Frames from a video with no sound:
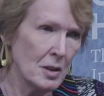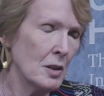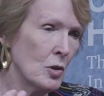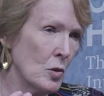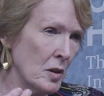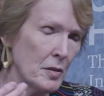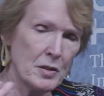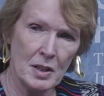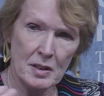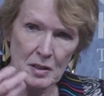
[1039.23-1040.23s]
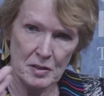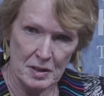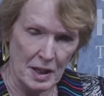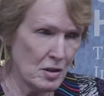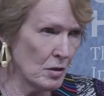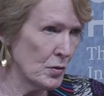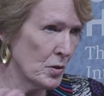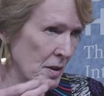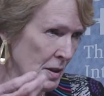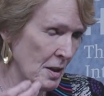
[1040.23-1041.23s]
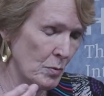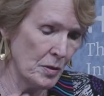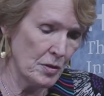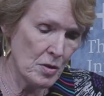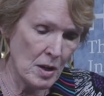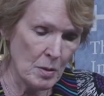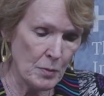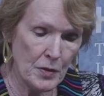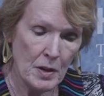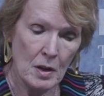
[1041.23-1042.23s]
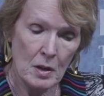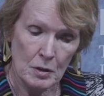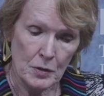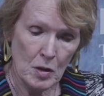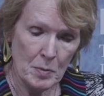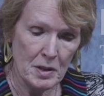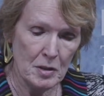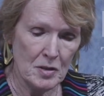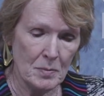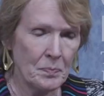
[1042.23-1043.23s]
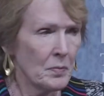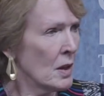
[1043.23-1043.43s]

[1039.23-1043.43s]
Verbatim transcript: according to the Chinese, in 1949 with the triumph of communism,